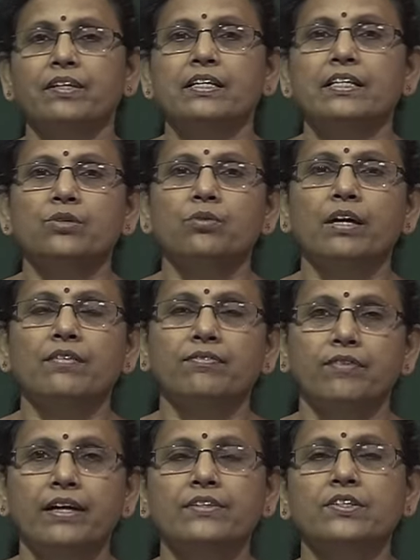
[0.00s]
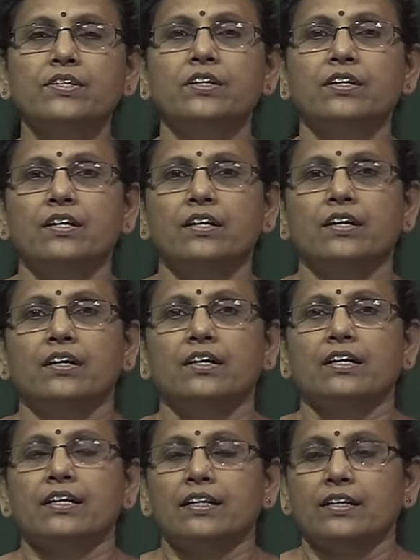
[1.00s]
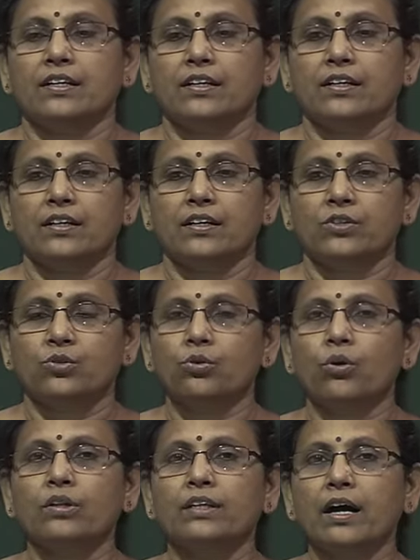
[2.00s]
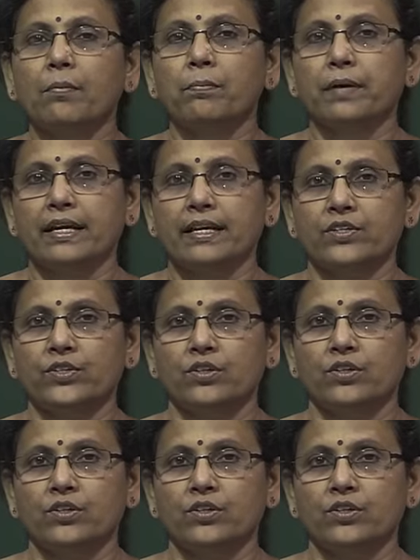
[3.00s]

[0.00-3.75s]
you are first shown a page